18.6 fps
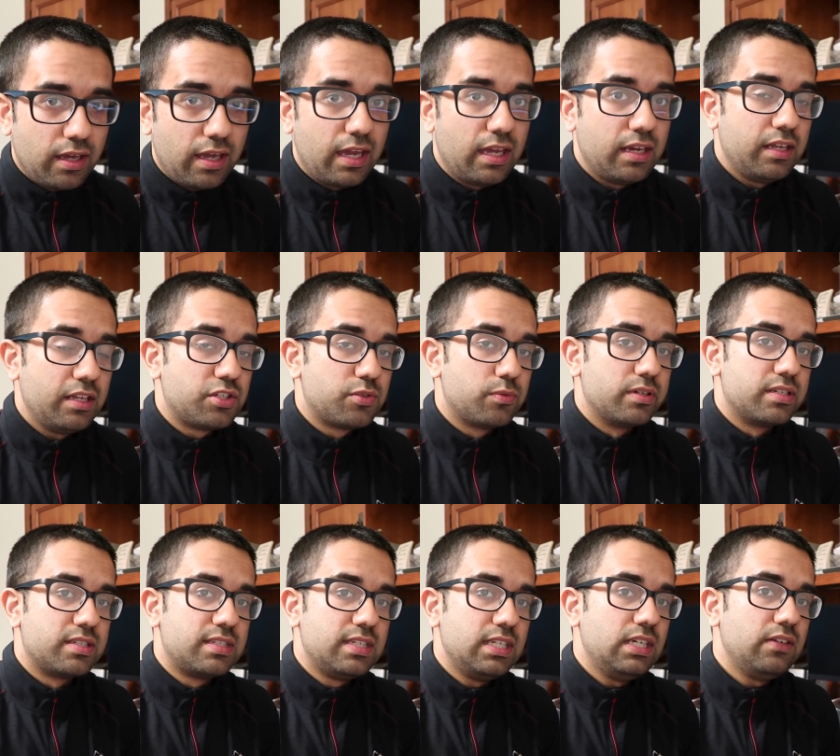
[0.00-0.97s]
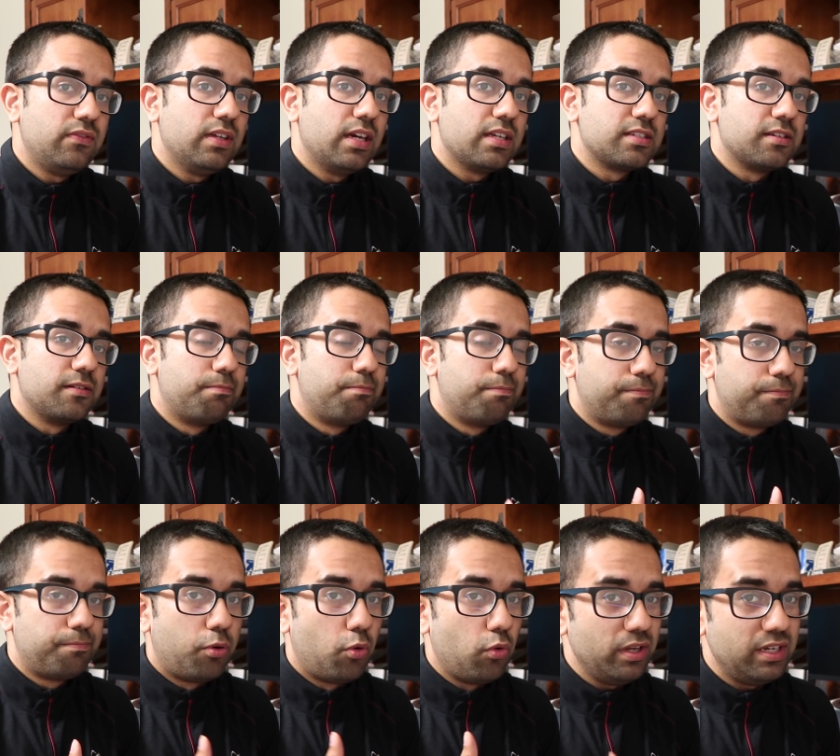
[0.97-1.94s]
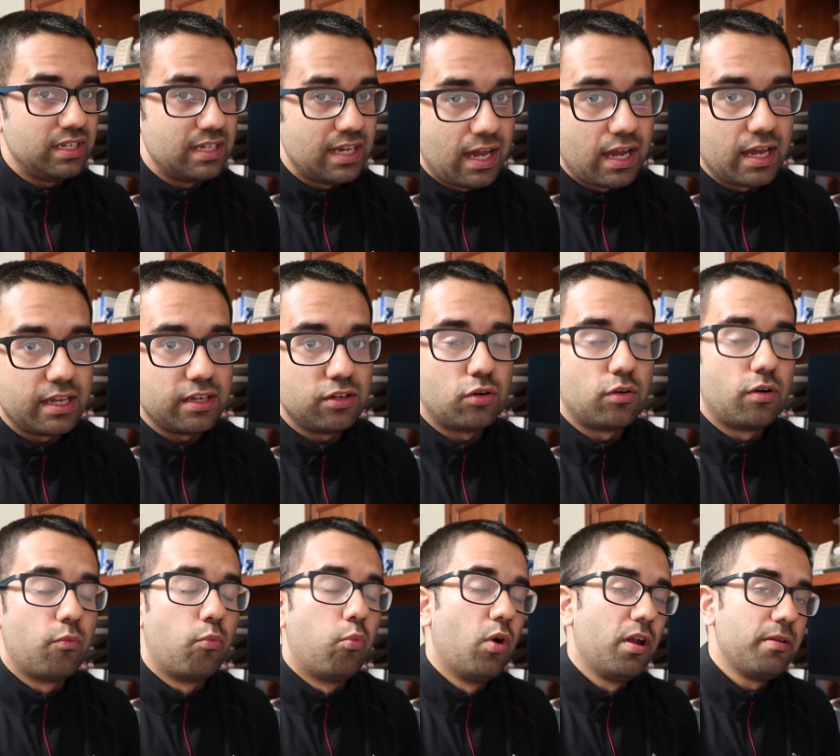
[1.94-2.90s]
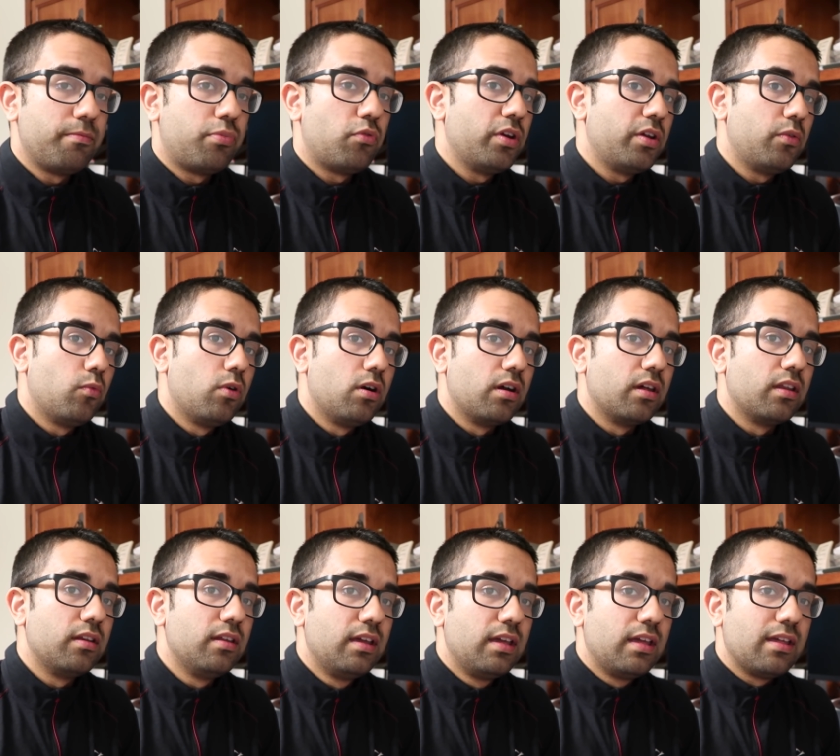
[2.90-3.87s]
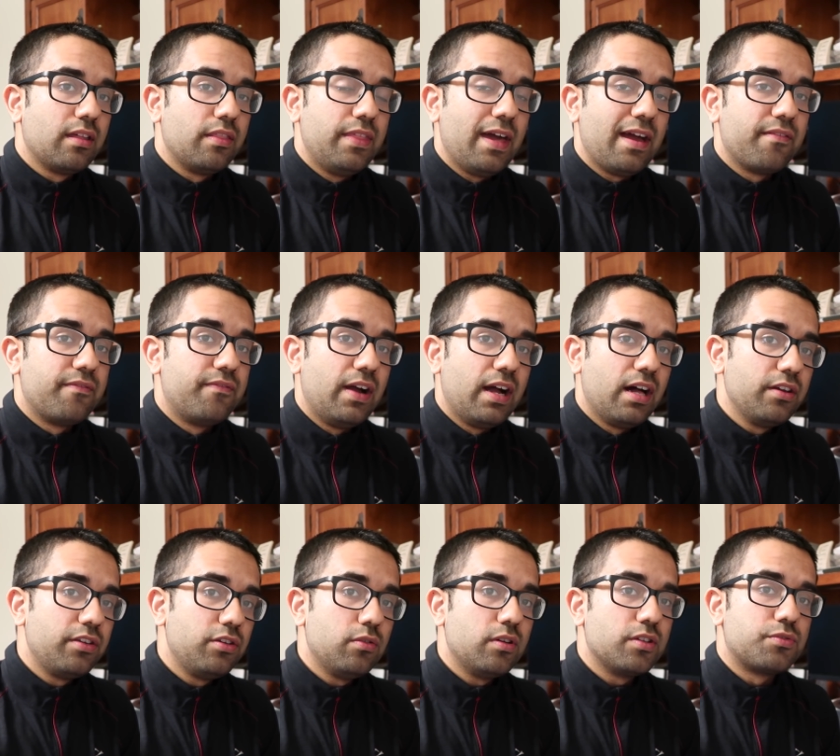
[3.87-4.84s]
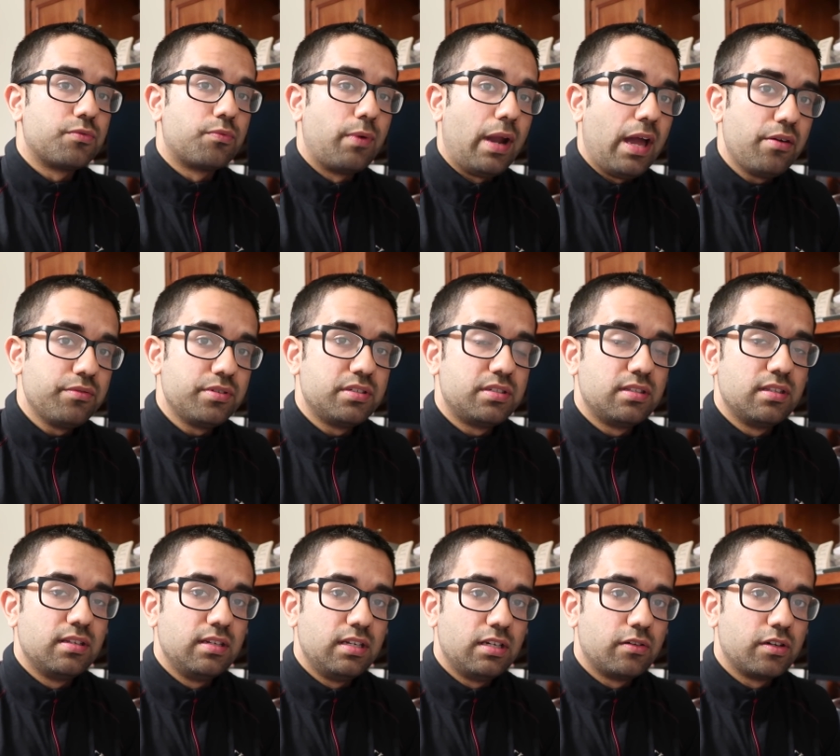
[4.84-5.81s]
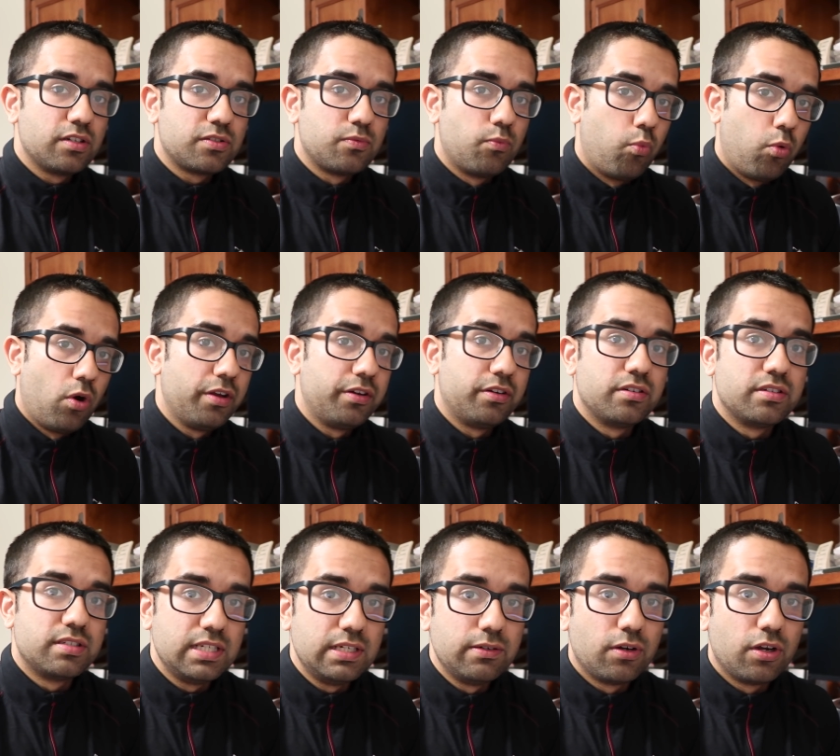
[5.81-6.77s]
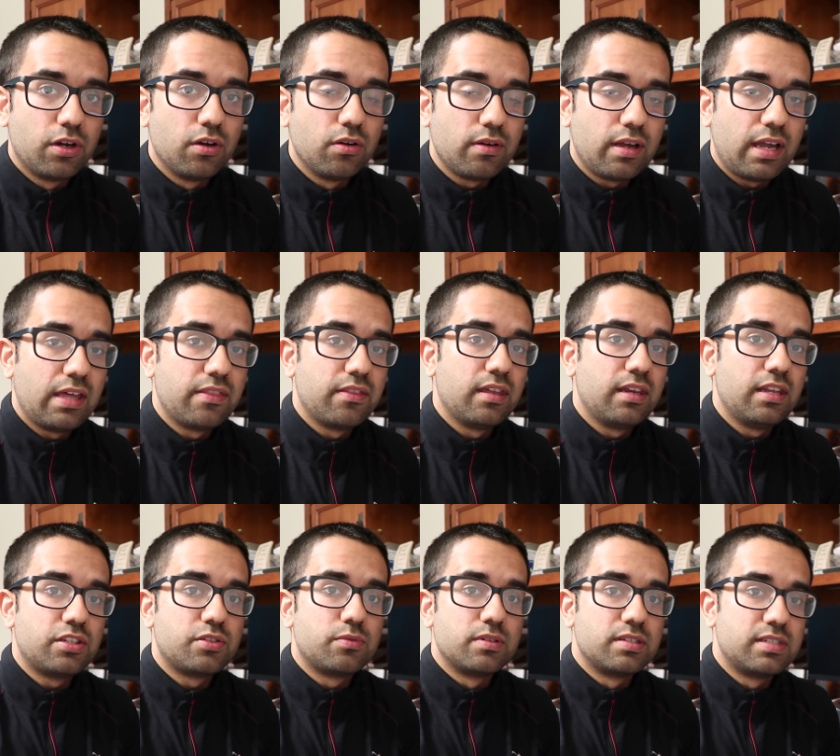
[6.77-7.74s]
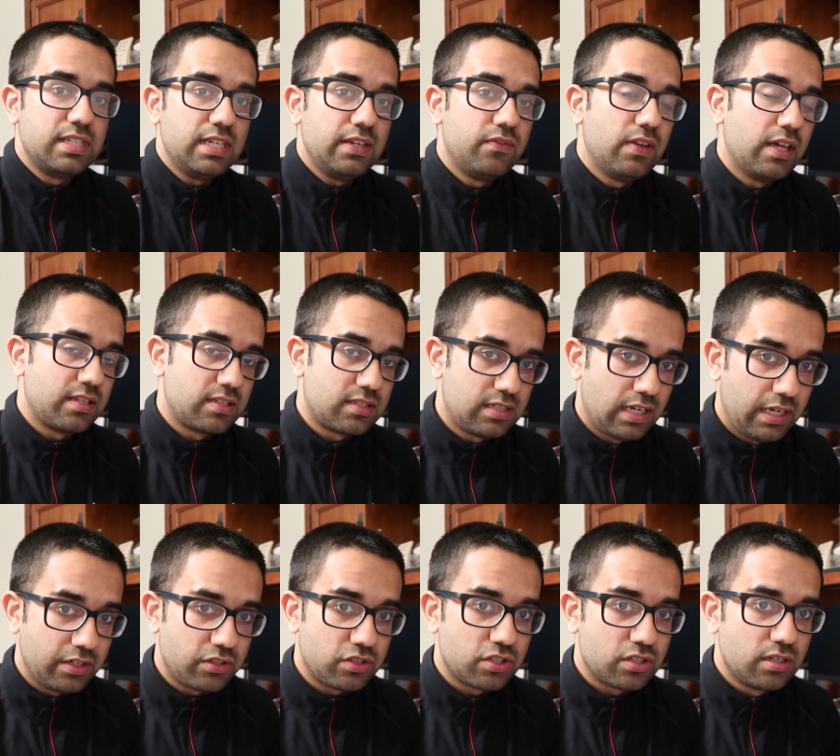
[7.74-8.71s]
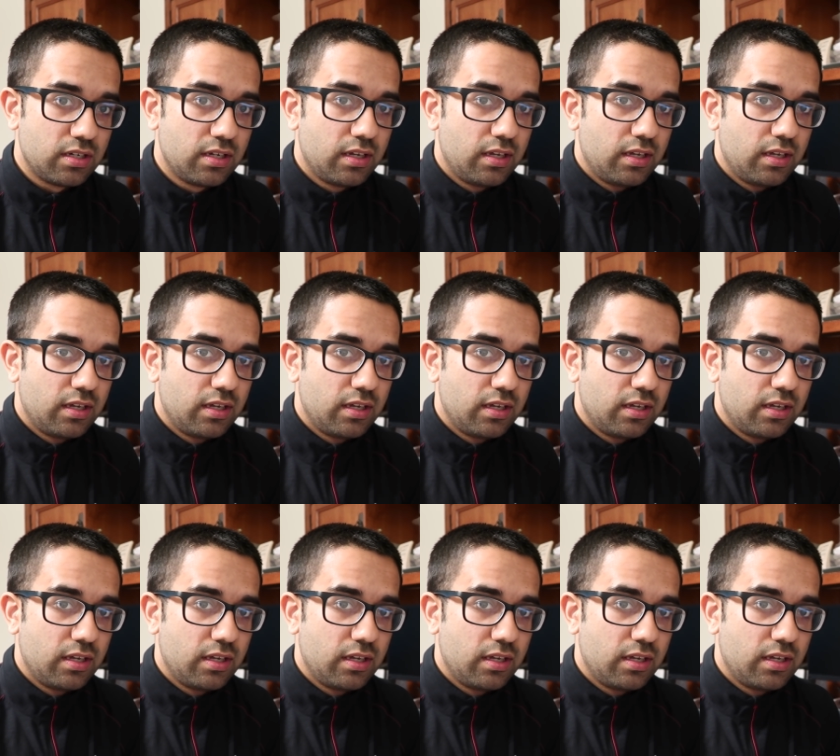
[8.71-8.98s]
and it's received as a zero point nine or a one point one, that value is rounded to the nearest one or zero, and then it's received as such.